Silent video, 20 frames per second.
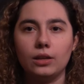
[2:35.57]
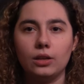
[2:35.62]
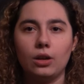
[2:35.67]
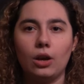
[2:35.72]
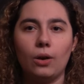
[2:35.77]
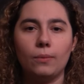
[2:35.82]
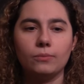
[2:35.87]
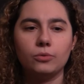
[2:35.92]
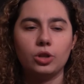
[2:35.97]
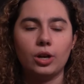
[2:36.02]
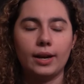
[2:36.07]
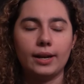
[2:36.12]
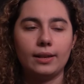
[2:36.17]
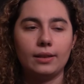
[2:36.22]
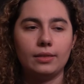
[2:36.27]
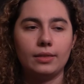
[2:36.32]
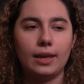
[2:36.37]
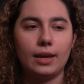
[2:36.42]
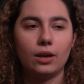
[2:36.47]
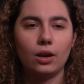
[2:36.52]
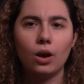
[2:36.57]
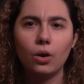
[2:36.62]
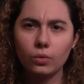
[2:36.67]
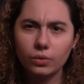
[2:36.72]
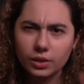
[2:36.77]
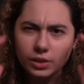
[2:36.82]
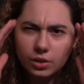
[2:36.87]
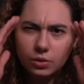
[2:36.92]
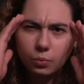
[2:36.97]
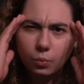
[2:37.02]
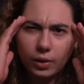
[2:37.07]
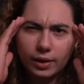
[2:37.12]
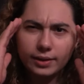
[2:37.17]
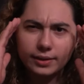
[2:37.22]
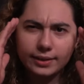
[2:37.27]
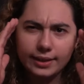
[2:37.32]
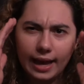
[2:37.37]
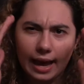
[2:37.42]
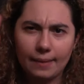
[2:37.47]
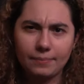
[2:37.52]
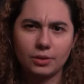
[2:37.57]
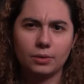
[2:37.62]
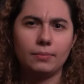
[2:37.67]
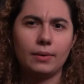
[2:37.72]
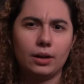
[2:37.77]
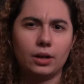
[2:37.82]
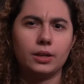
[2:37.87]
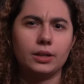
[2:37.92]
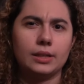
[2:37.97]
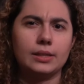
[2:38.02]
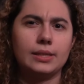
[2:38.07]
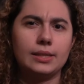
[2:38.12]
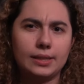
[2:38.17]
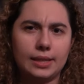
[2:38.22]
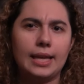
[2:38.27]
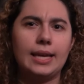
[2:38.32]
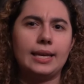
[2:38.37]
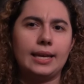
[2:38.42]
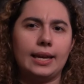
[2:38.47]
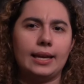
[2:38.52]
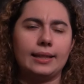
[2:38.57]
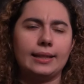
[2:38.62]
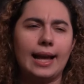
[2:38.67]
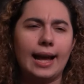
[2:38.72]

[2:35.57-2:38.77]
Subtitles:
You know, I'm trying to think, oh, this is what Captain America's thinking.